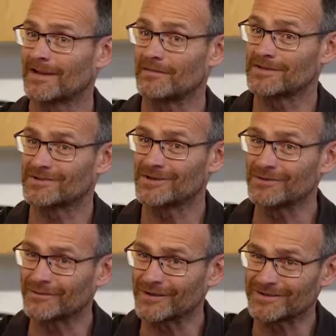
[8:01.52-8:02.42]
if it's
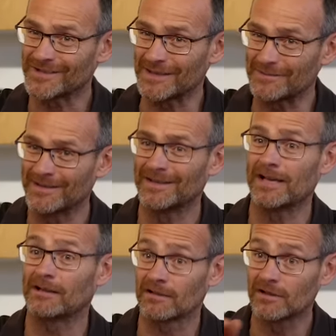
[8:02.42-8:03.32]
2 foot deep,
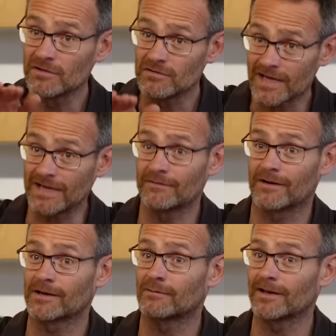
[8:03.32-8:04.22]
it'll lose heat
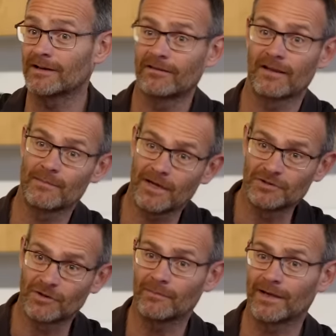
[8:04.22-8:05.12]
very quickly, so they might
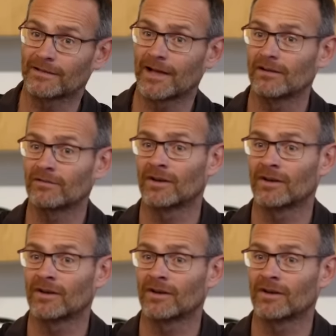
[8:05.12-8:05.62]
drop back down.